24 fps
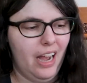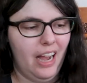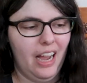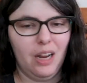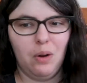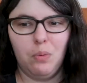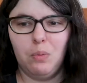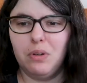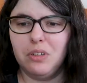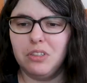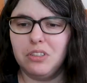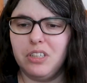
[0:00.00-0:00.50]

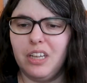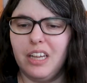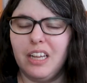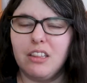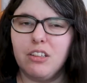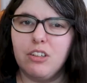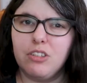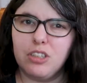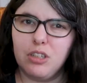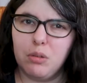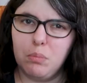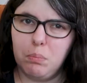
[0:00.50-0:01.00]
I will say
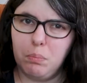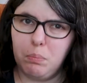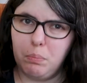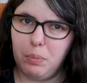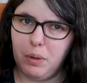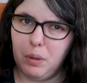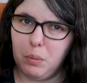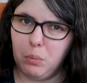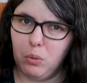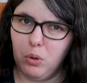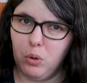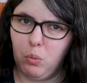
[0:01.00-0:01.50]
it looks a
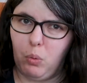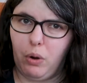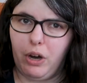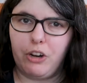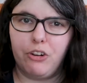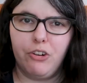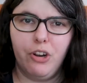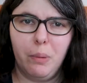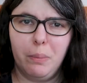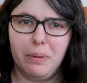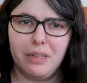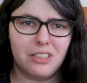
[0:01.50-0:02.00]
bit more
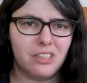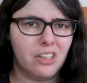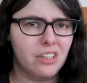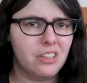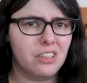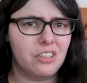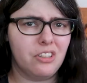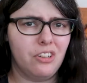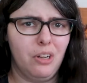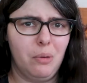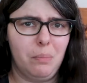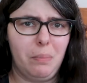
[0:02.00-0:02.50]
watery, but it's not
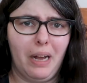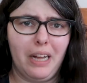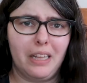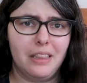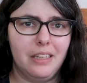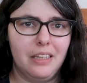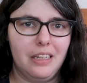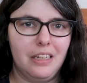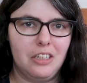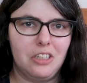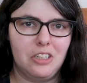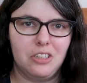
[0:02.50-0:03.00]
necessarily a
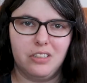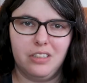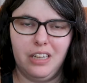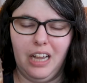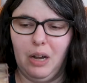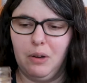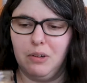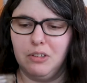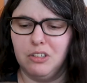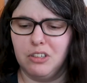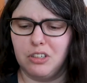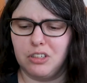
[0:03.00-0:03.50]
bad thing, it's just
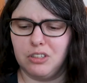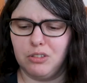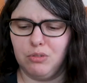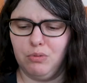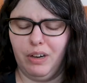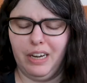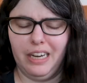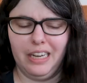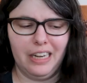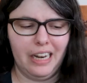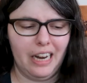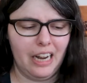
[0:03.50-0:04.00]
how it looks
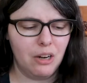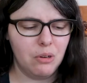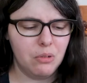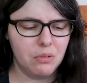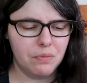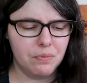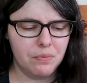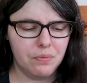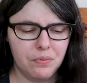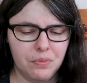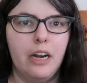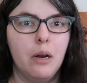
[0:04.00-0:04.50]
right now.
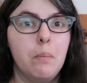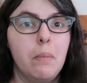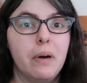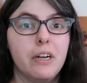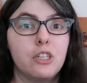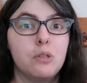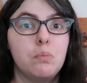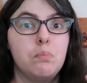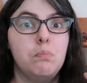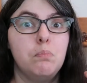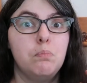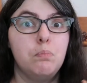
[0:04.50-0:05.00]
And a
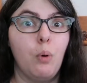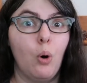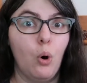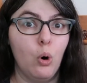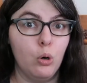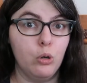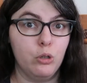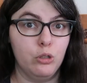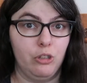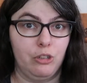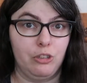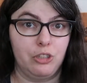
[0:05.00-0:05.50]
much
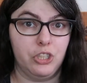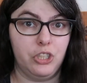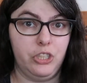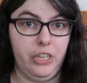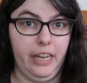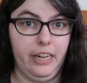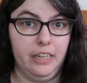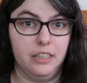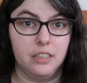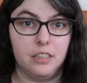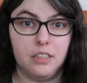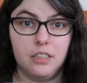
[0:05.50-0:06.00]
bolder
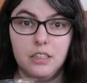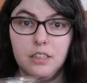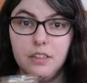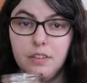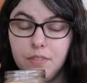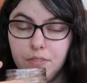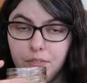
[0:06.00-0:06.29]
scent.